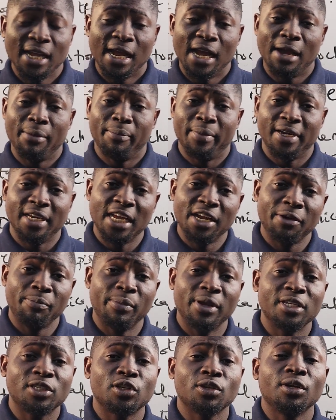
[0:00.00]
And uh, my name
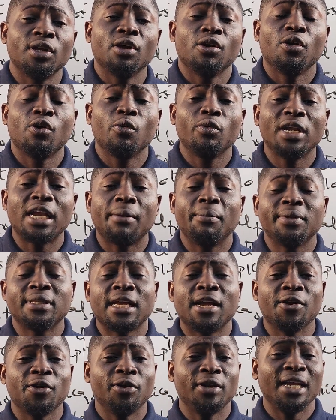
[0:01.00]
is Owolabi
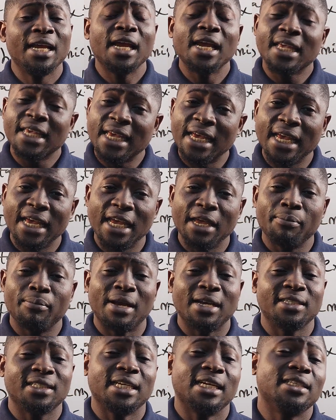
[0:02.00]
Tangot, aka
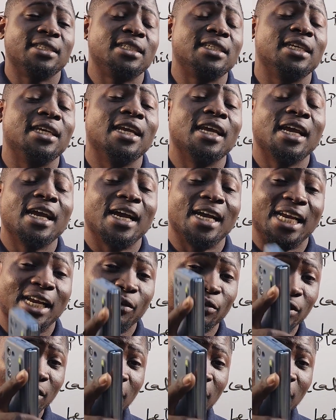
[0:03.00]
Master T and I'll